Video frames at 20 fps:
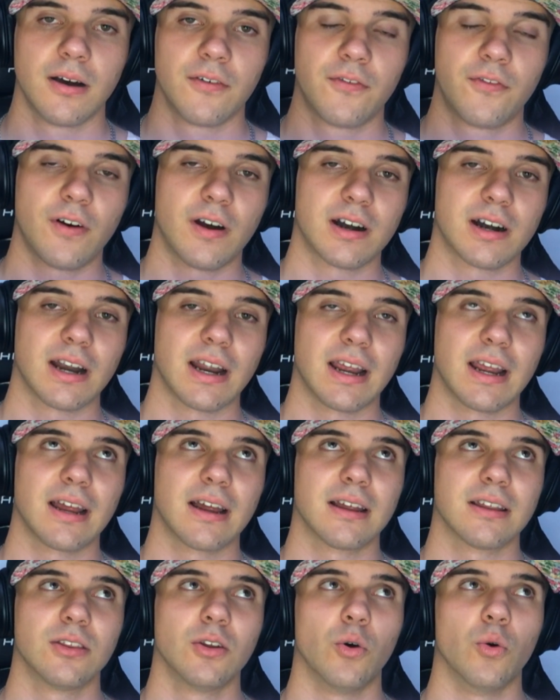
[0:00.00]
far,
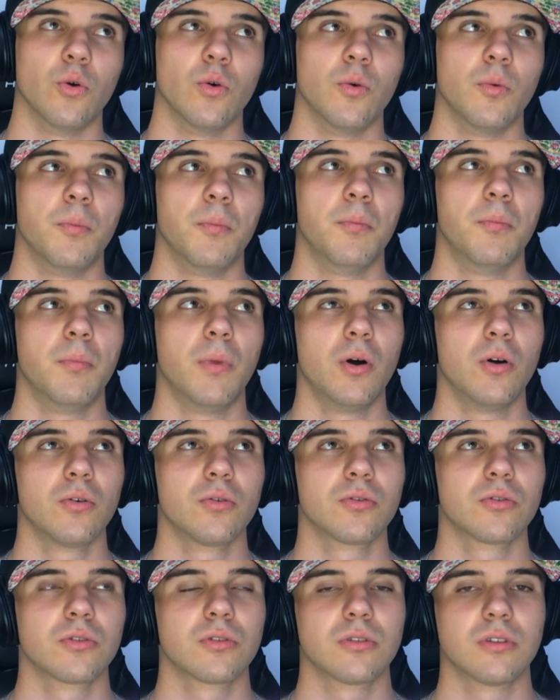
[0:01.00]
no,
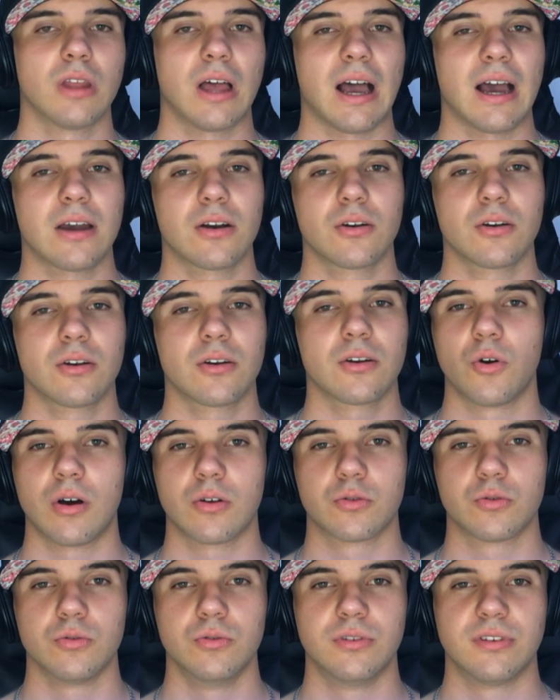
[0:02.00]
most, I don't know how
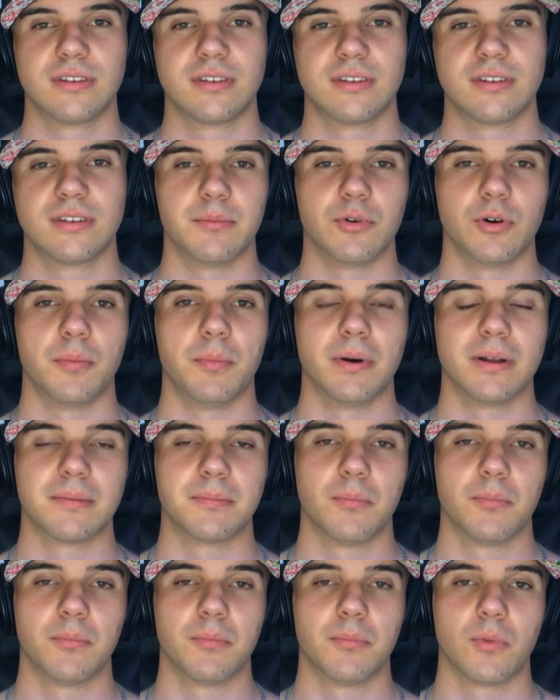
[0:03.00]
to say, bro,
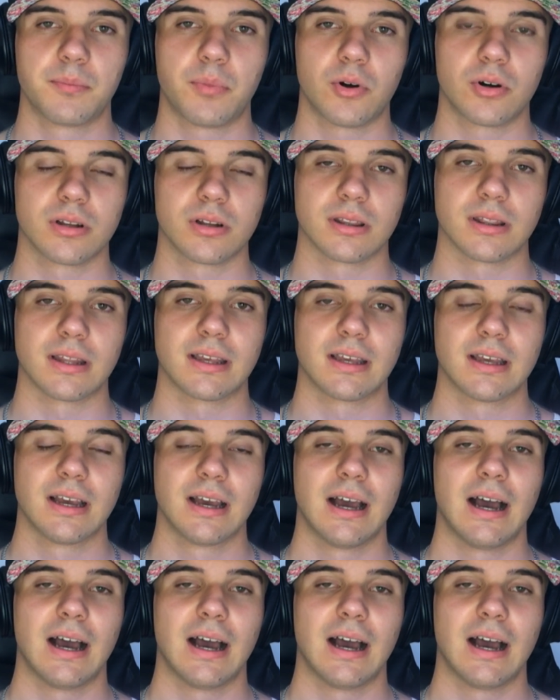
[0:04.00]
but most importantly,